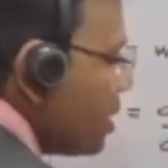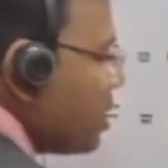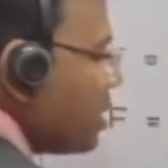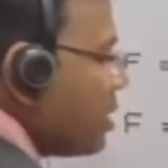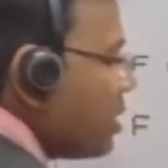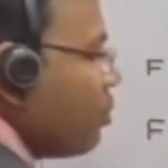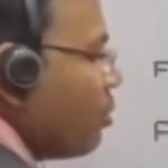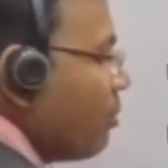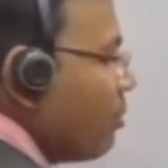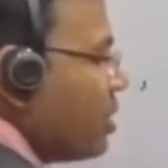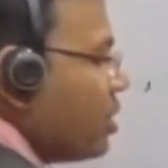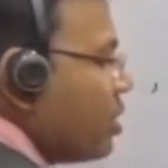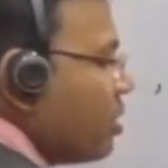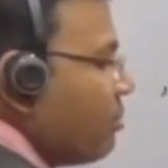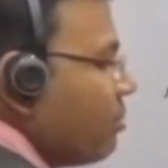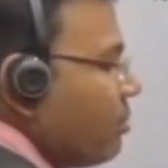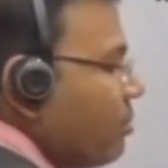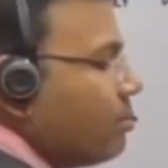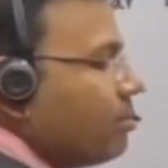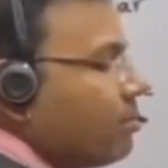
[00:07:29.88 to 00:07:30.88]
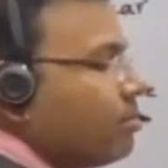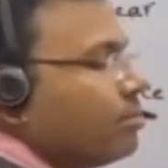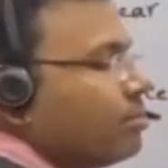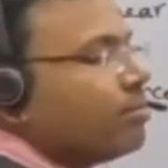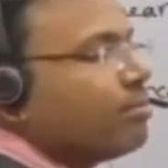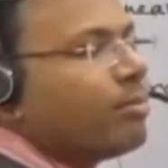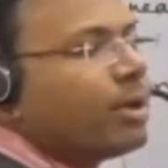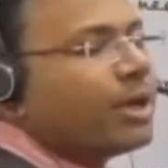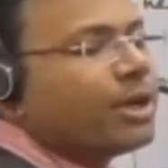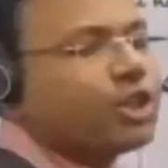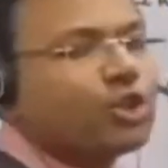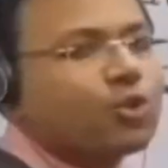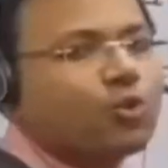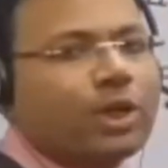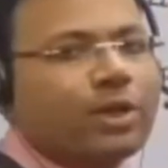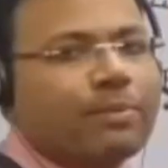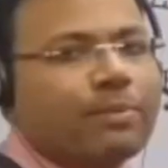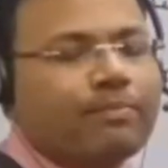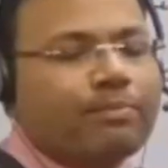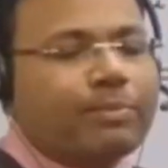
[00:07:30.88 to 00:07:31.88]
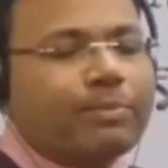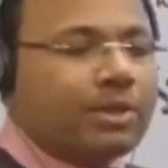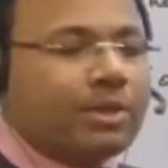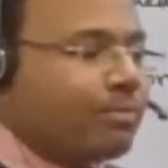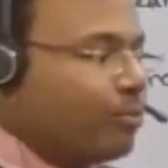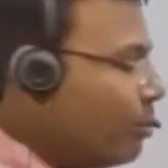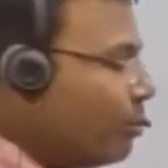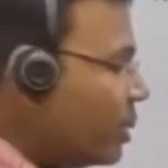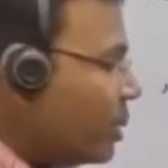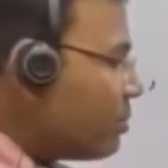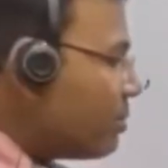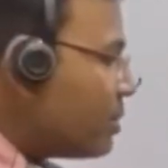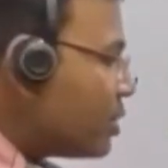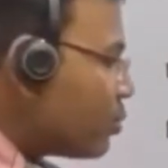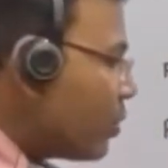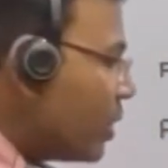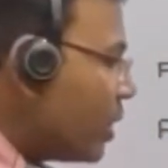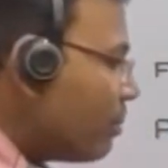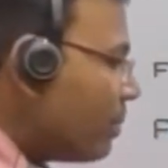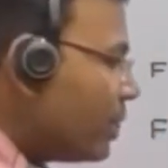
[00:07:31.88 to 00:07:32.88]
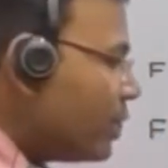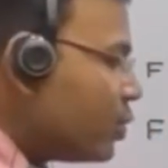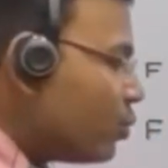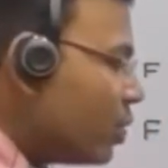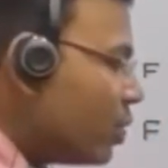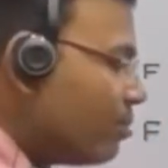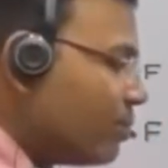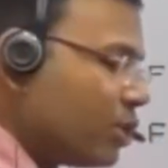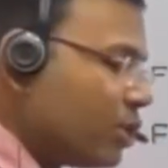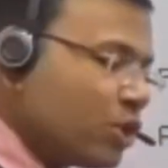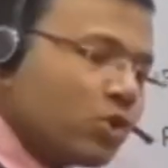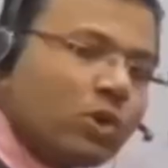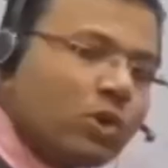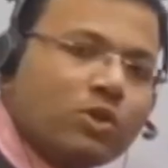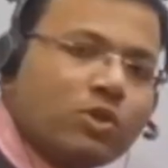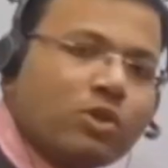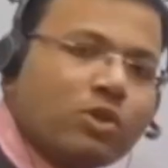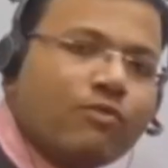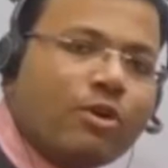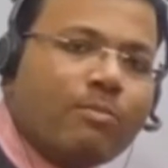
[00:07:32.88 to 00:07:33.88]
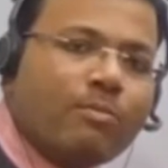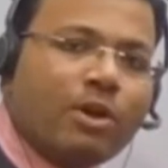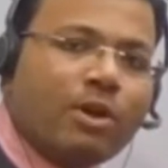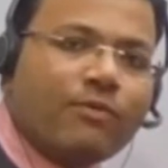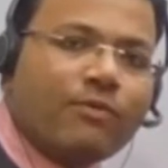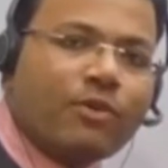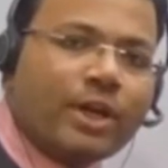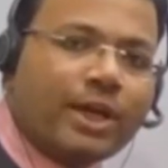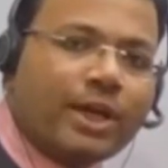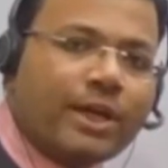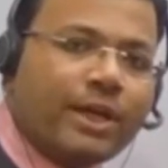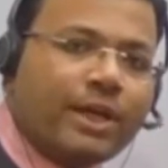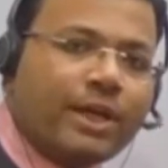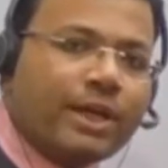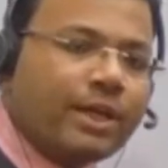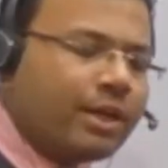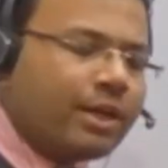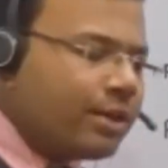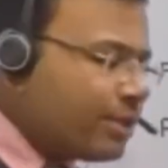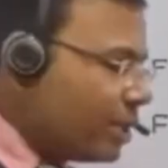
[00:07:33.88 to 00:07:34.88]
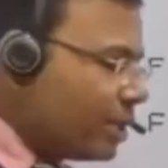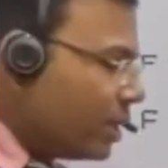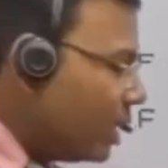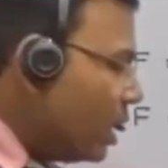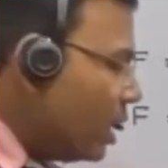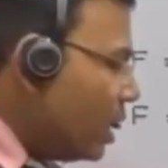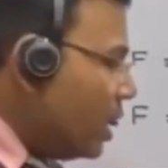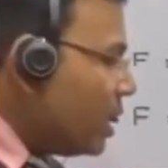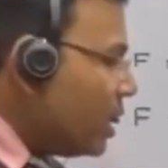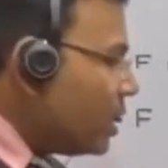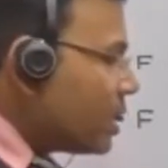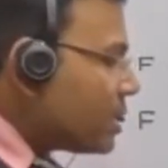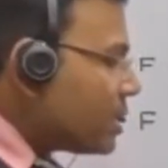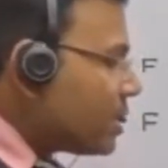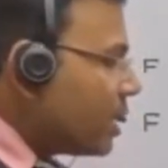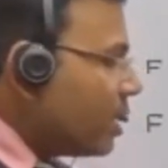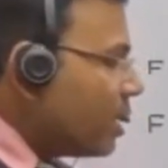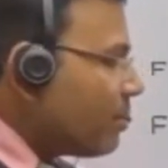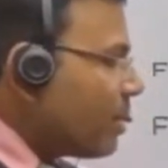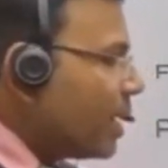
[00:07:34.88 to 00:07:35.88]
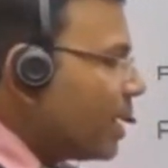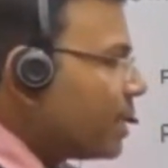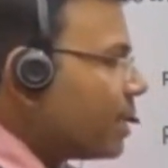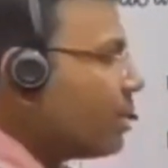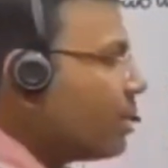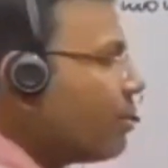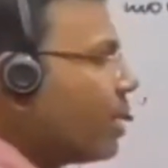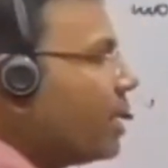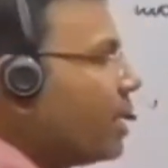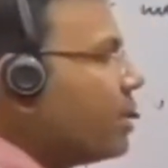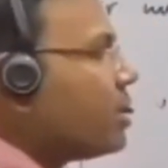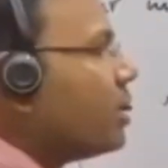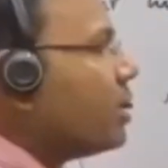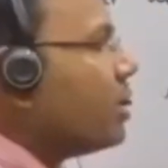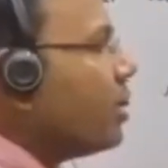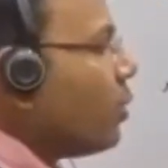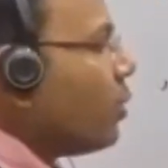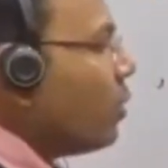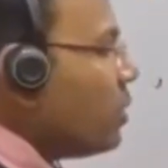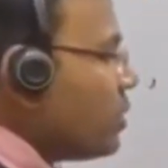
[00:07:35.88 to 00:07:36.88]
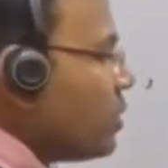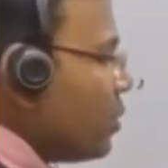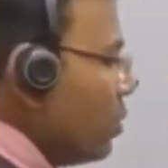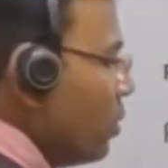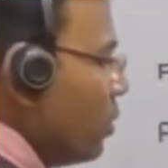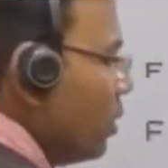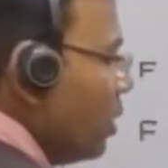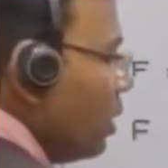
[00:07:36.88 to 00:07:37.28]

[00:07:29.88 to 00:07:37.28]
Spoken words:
is momentum by 2m. P, momentum is square by 2m. This is also the formula for kinetic energy. The same I can write here also.